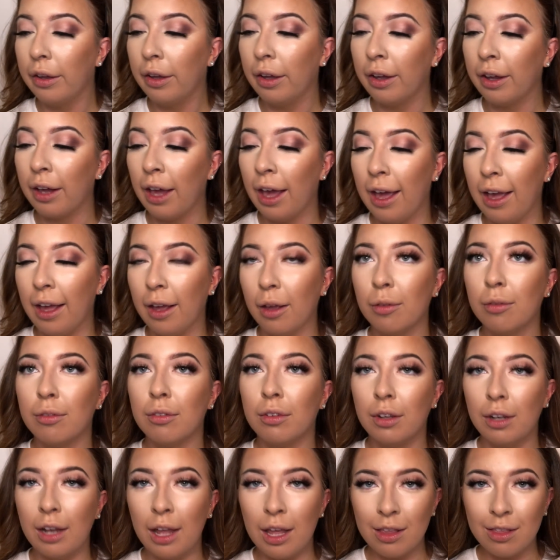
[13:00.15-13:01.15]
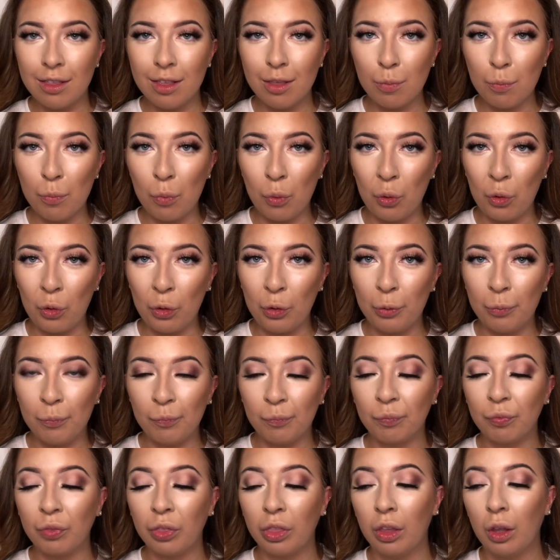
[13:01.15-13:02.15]
Okay, less is more
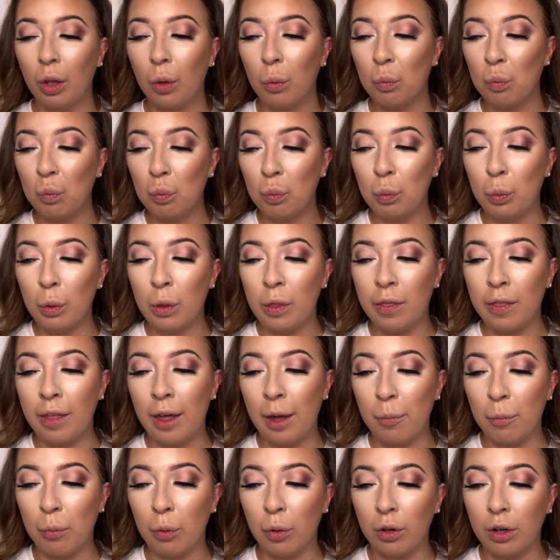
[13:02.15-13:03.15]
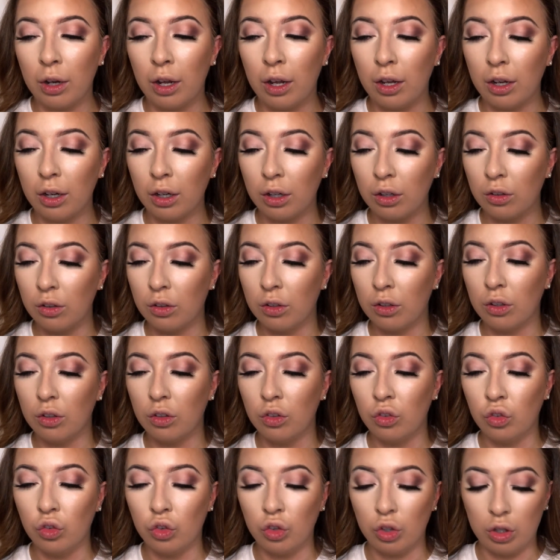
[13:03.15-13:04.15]
with that product,
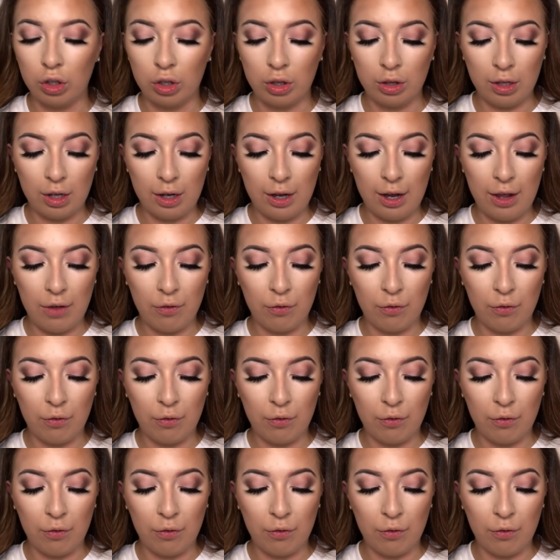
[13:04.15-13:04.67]
just an